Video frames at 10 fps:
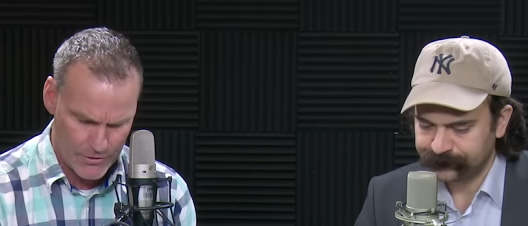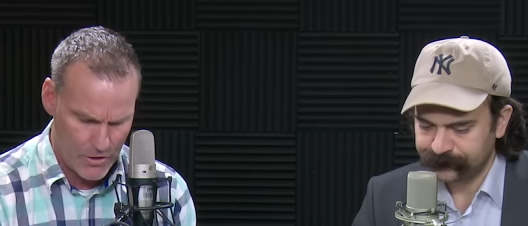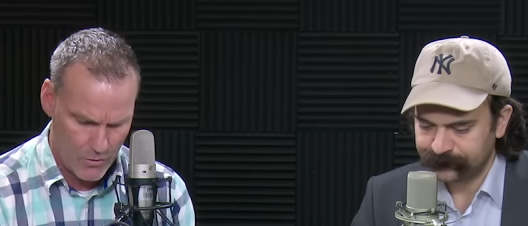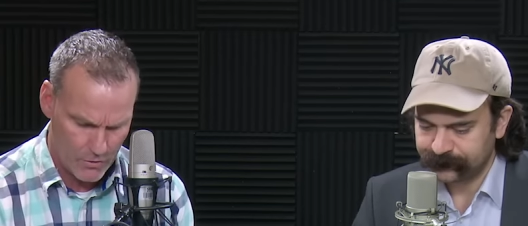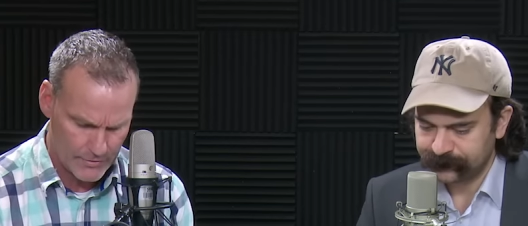
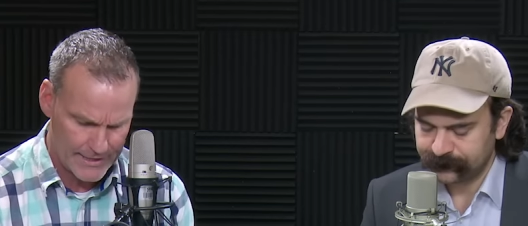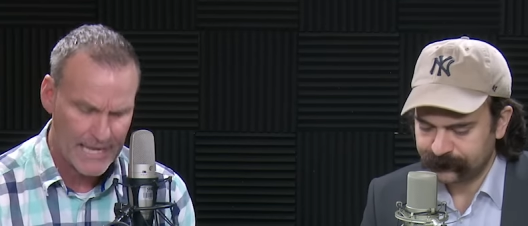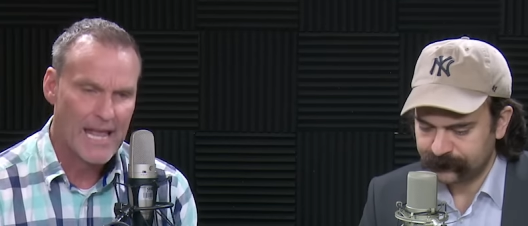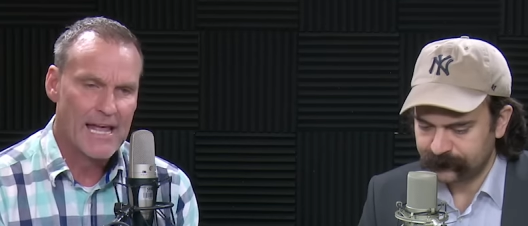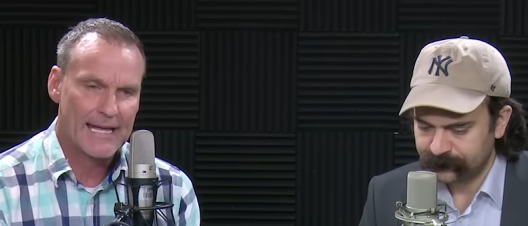Speaker 1: 0
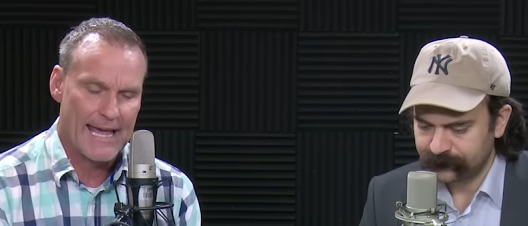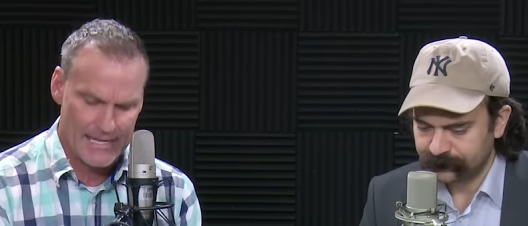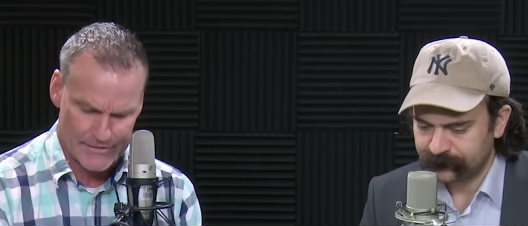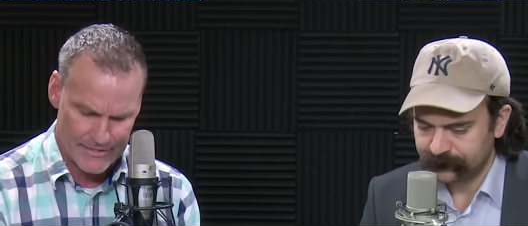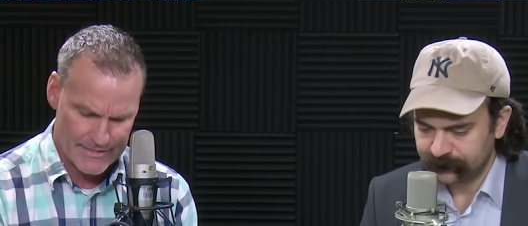already.
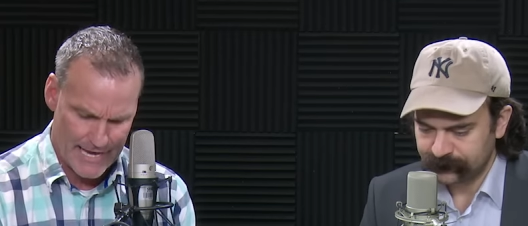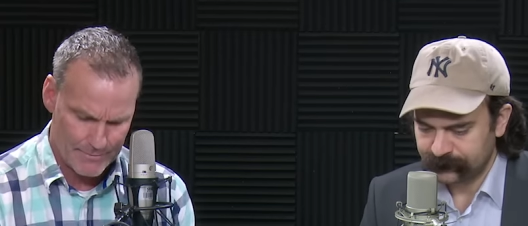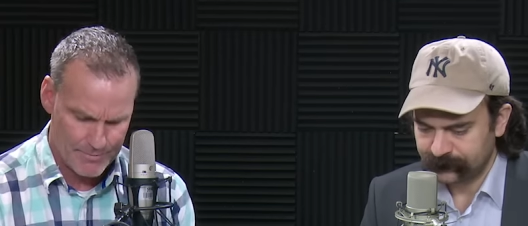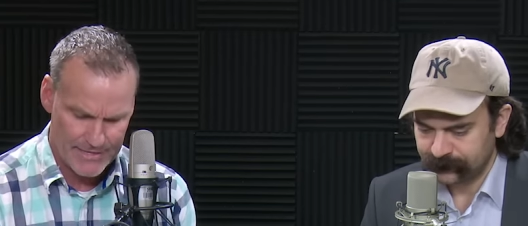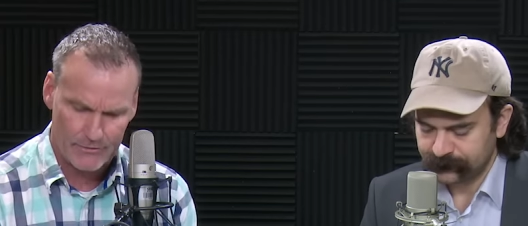Kansas
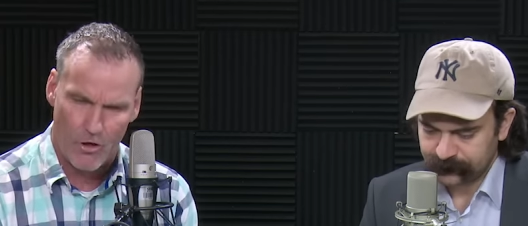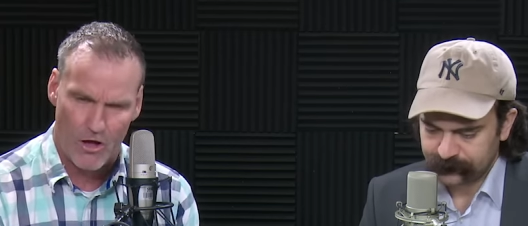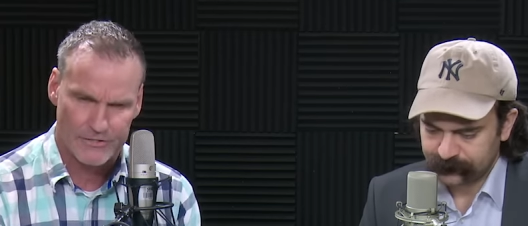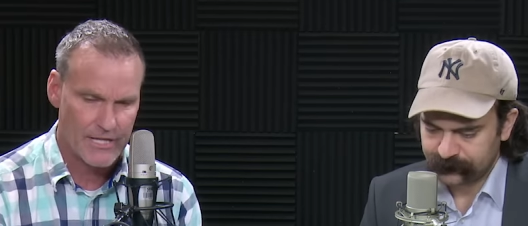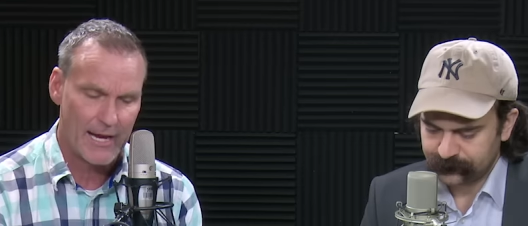had a big
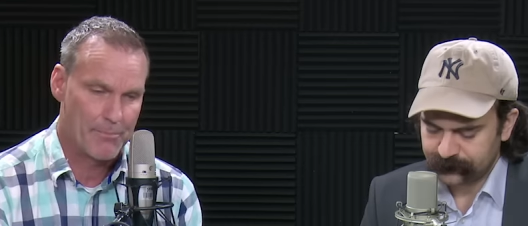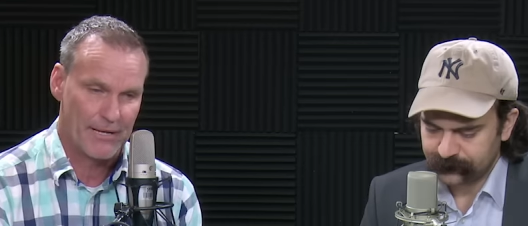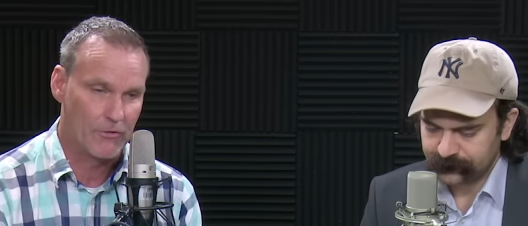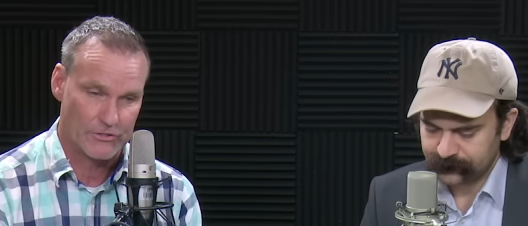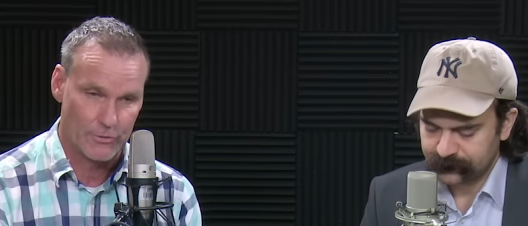loss, not a
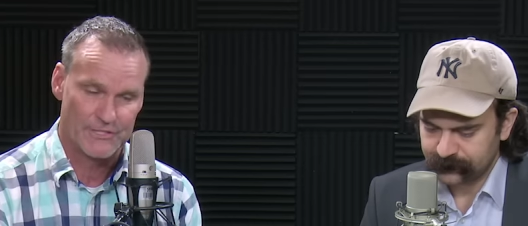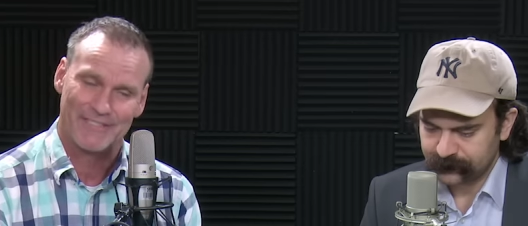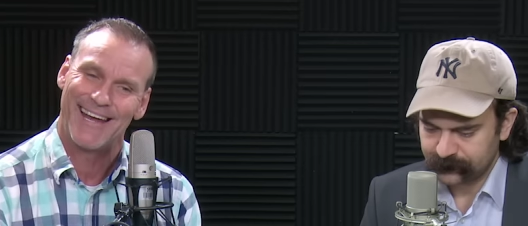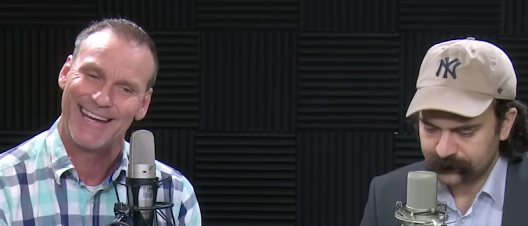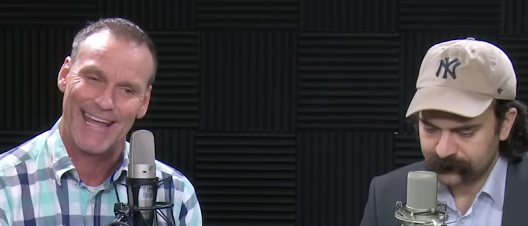big loss. It
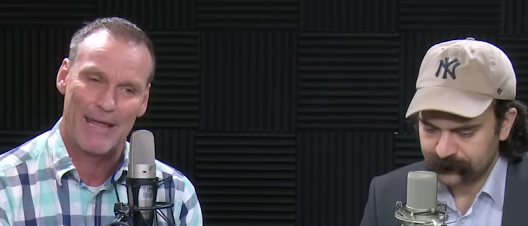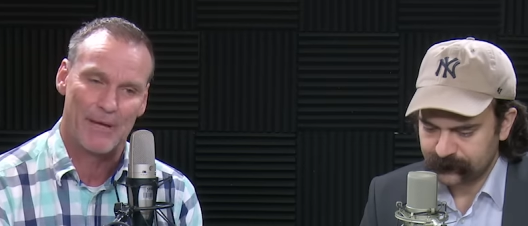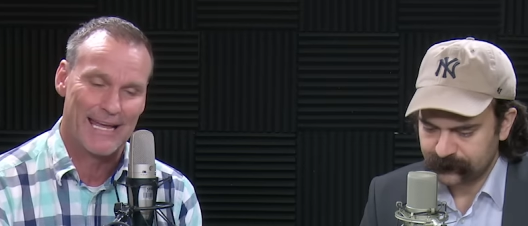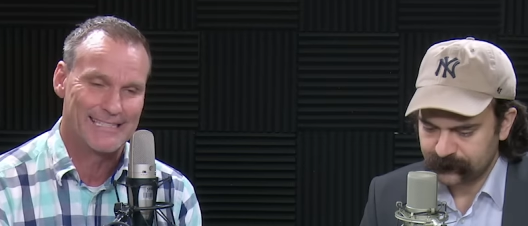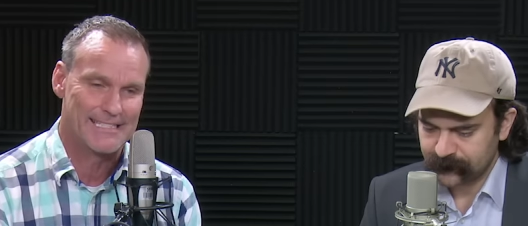was a tight
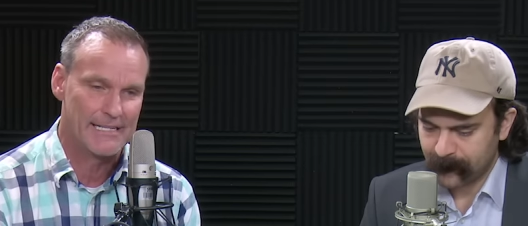game against